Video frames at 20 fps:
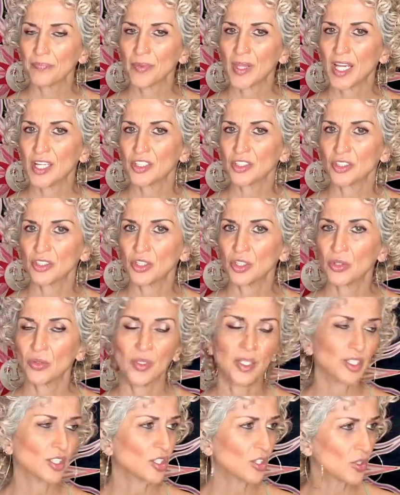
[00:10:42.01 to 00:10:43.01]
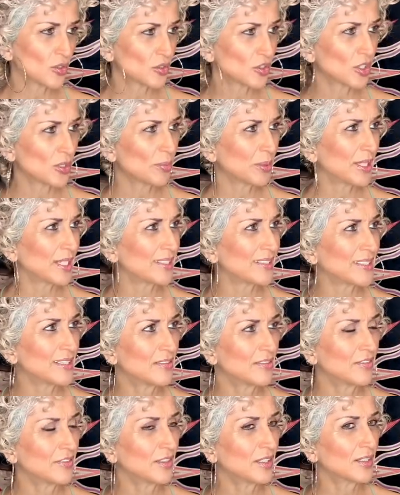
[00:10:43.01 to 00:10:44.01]
I shouldn't go in closer, but it
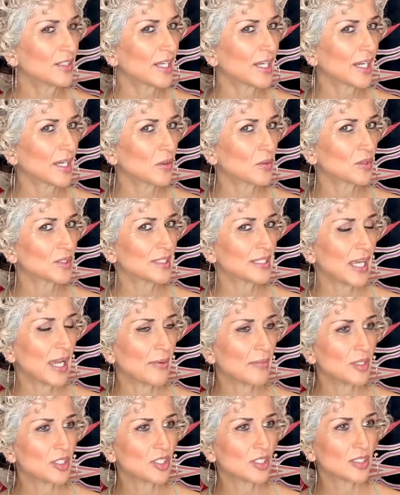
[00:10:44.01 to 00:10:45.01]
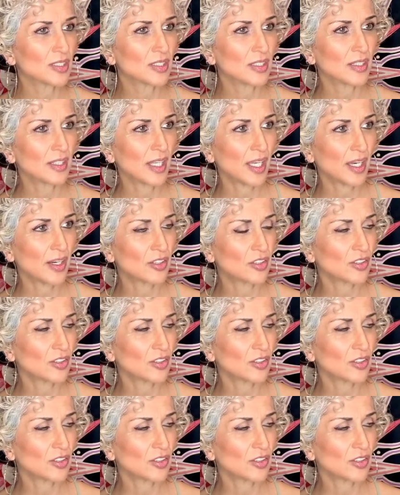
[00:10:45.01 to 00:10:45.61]
didn't feel like it was damaging to the hair.